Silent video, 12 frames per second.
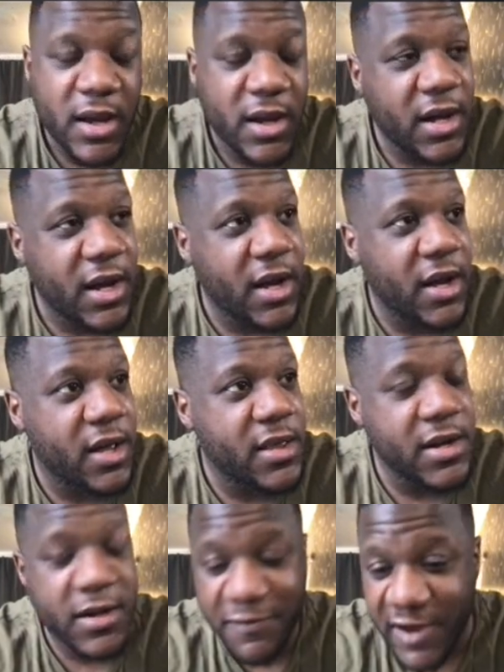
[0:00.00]
uh,
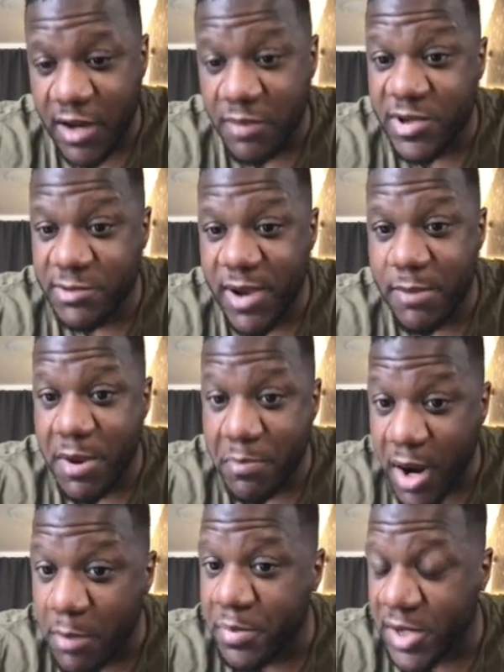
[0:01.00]
the developers may be
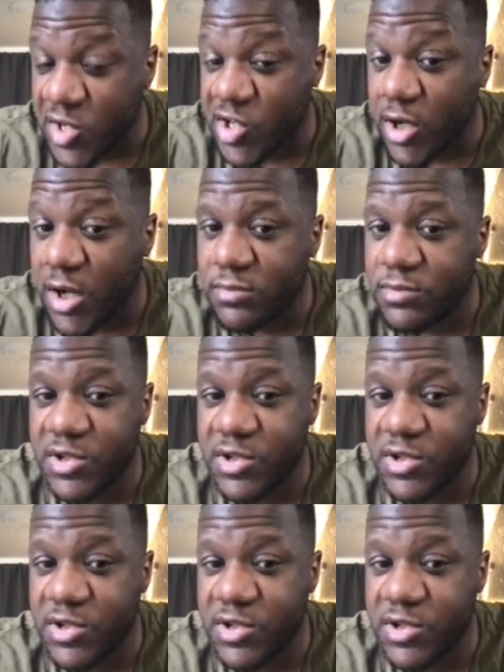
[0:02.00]
pumping the chart